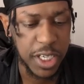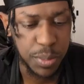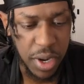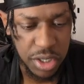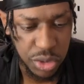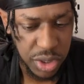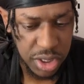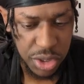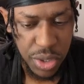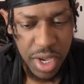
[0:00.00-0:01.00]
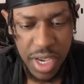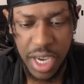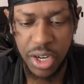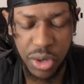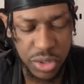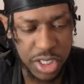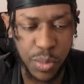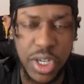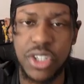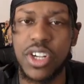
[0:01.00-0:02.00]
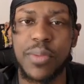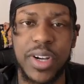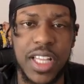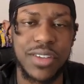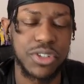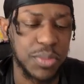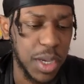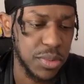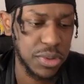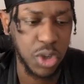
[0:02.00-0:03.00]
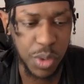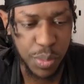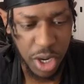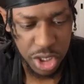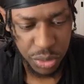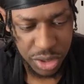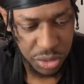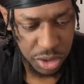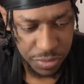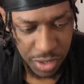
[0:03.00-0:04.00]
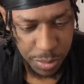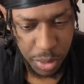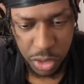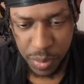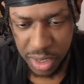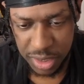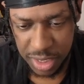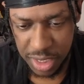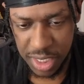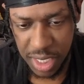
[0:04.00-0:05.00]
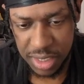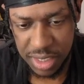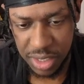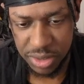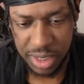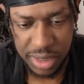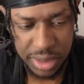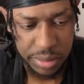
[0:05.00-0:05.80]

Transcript: Pachirisu. I know someone yesterday in my live stream came in and told me Pachirisu is their favorite Pokemon to get an EX, and I was like,